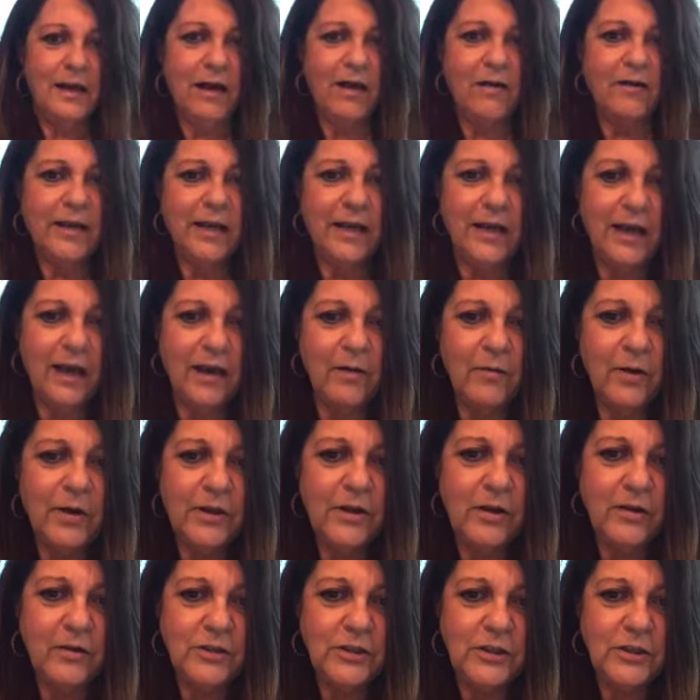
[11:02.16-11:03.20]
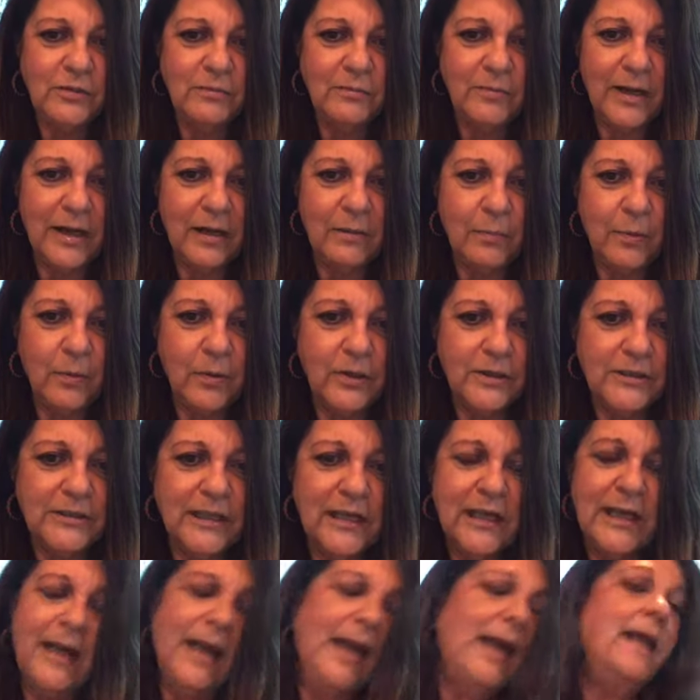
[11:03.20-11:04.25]
Okay, I want to go to Malports.
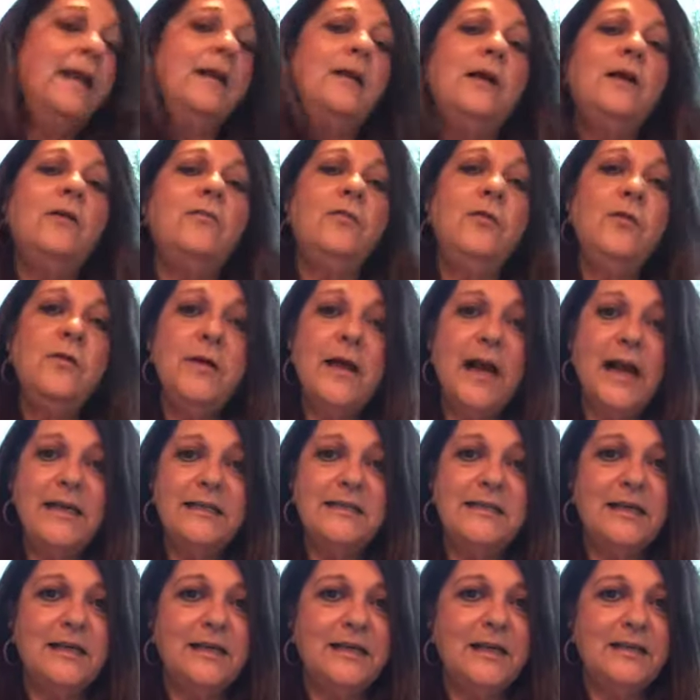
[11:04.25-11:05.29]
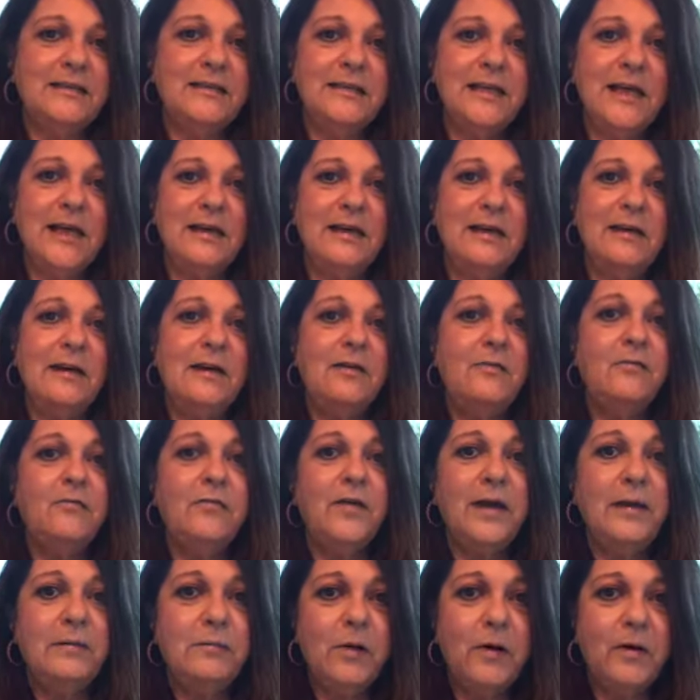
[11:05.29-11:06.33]
And if you guys, like I said,
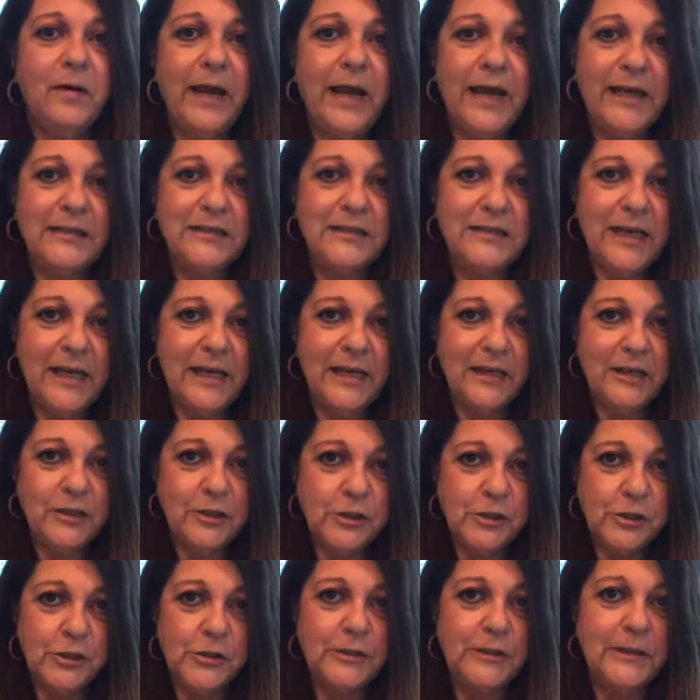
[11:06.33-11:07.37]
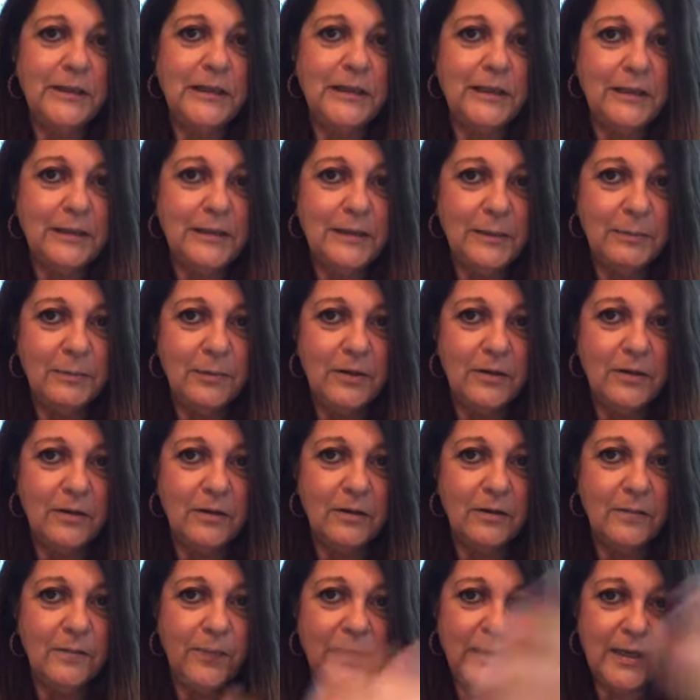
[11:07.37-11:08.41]
Venmo at Psychic Shirley
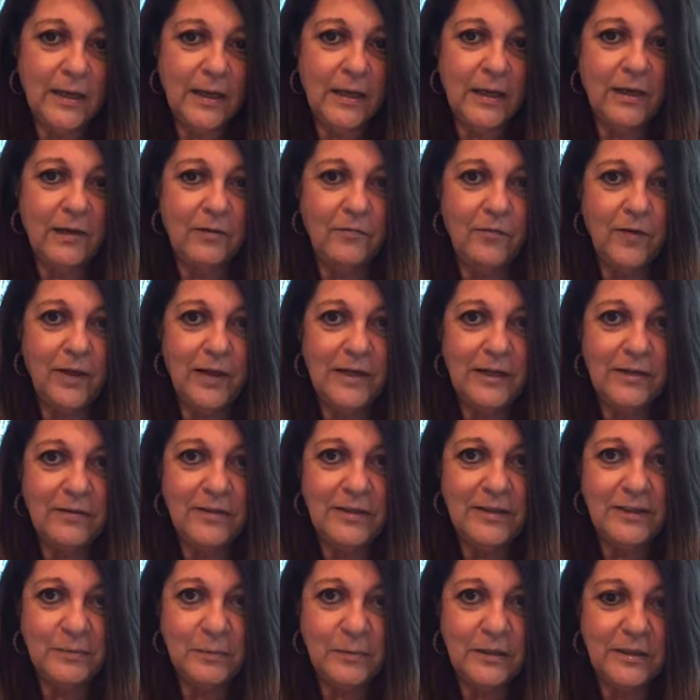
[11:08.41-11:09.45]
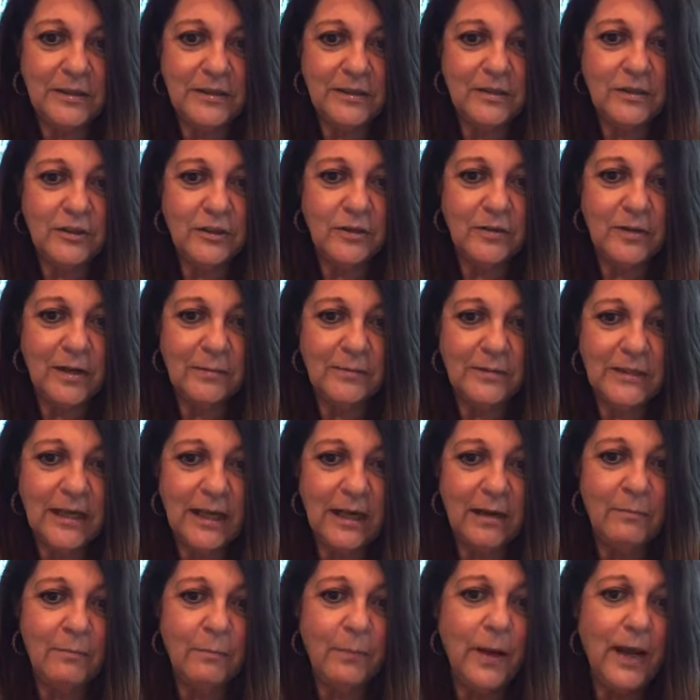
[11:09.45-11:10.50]
Lipner, if any of this pleases you, and
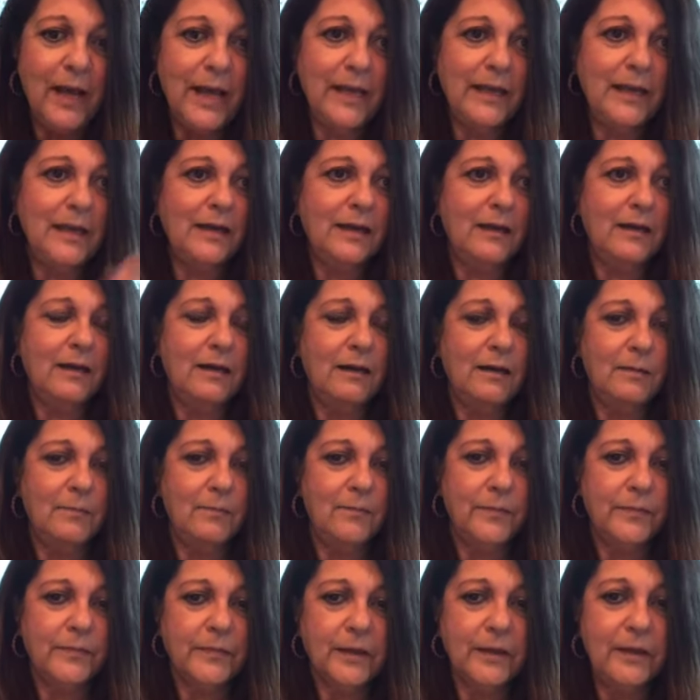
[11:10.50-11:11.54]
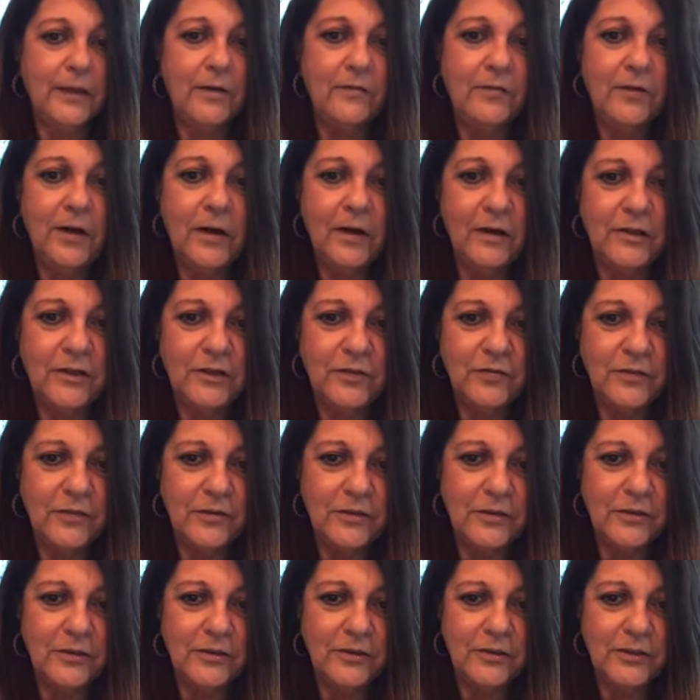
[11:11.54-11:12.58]
I'm buying gift cards for
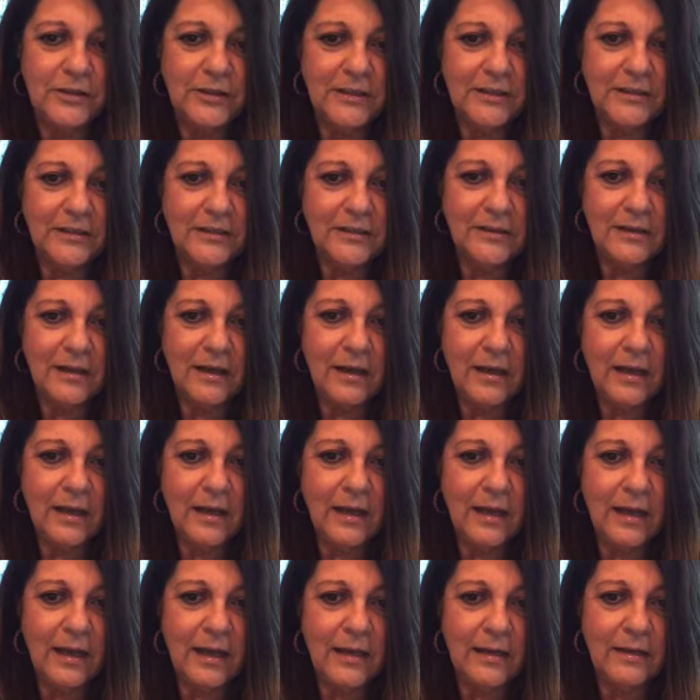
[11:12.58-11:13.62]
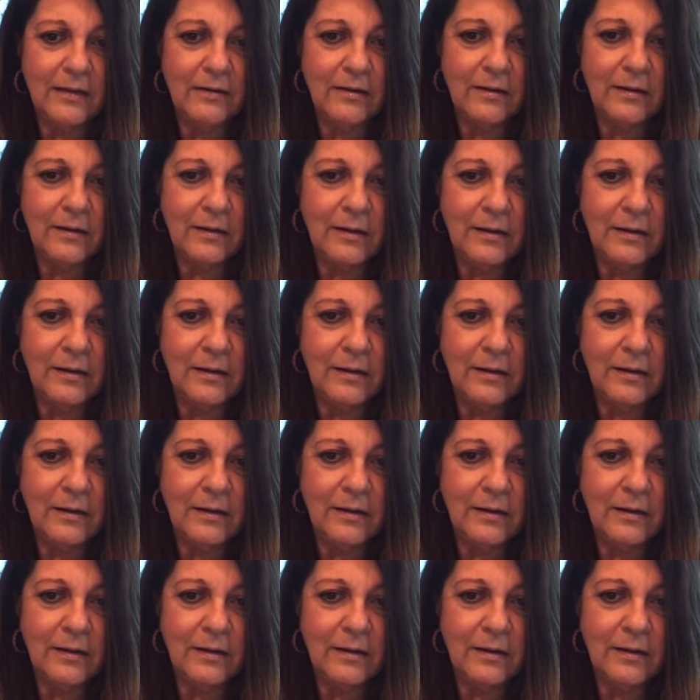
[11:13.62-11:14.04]
the nurses and